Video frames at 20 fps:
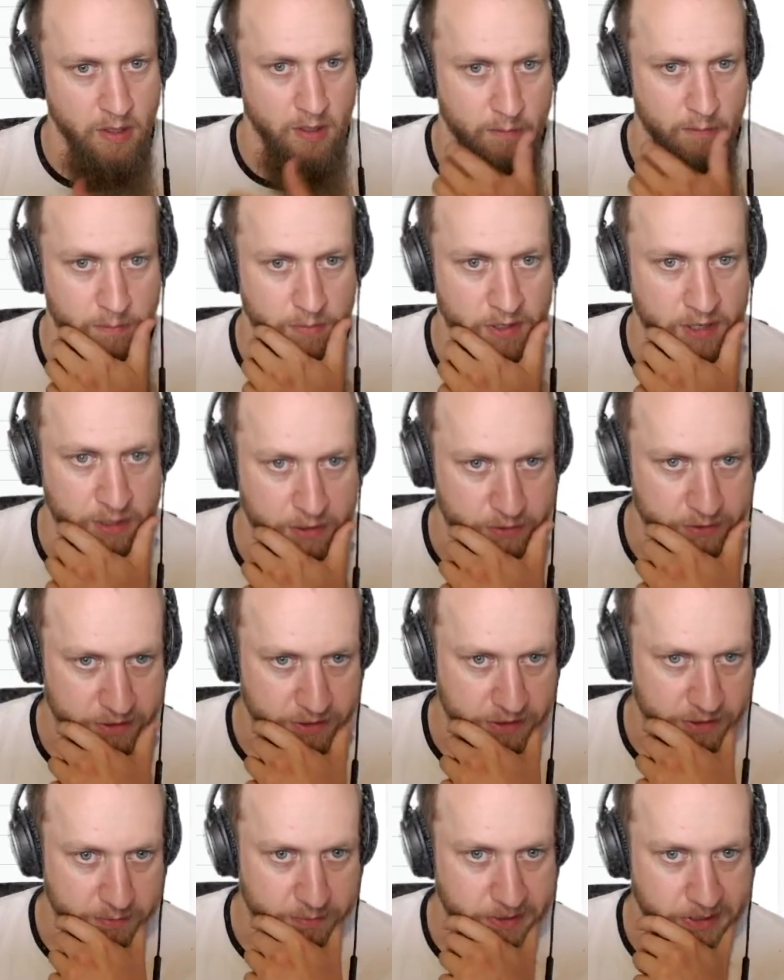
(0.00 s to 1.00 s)

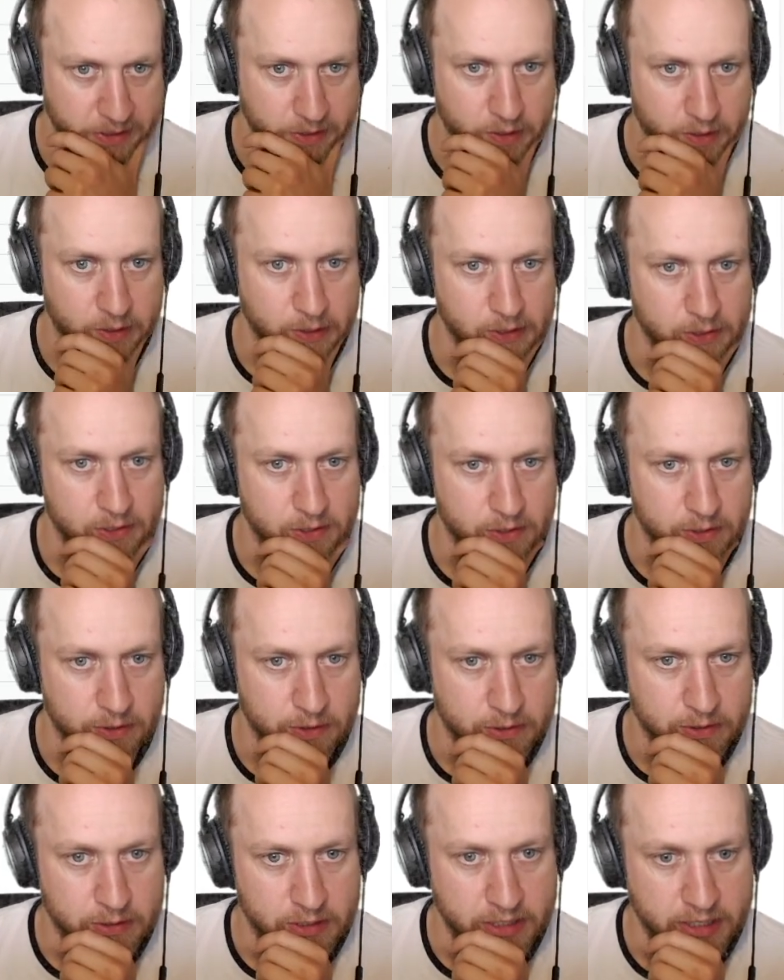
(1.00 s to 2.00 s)
browsers we also
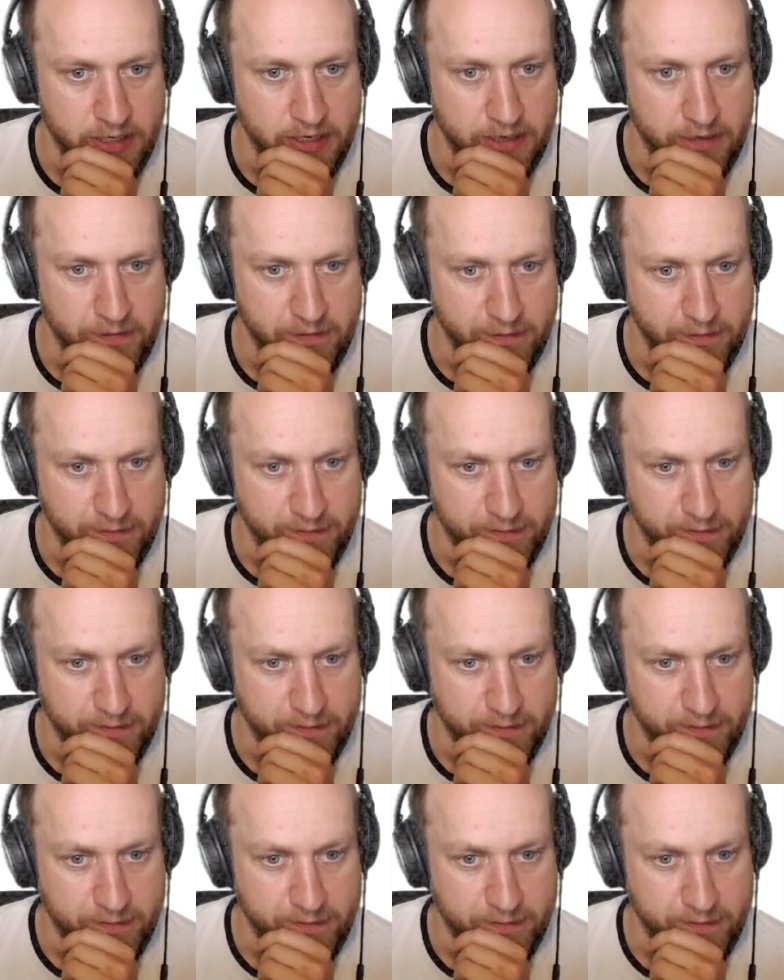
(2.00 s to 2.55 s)
only have